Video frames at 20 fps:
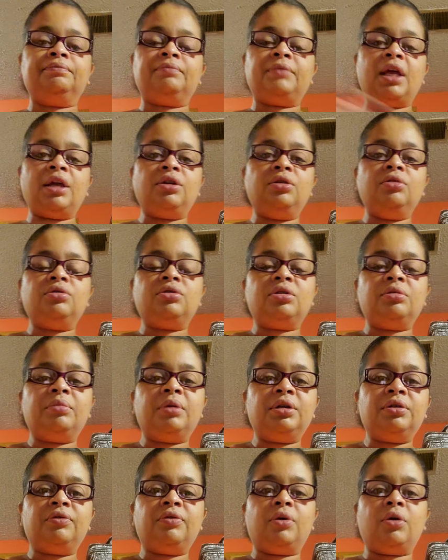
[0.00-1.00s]
Thank you so
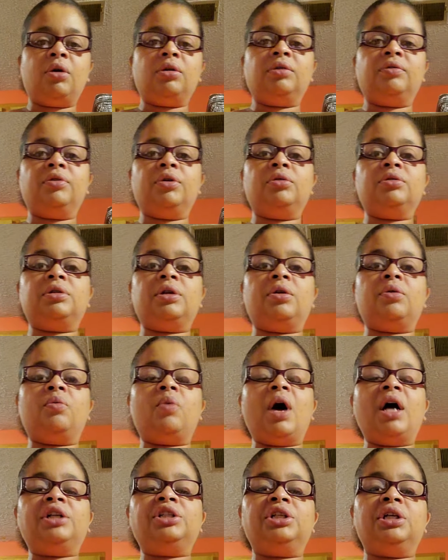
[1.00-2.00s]
much for all of those that are
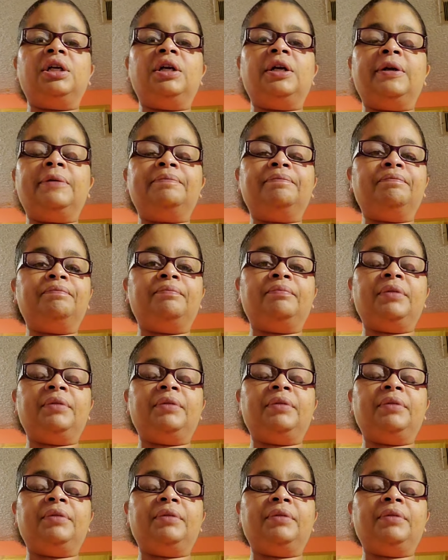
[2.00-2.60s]
watching.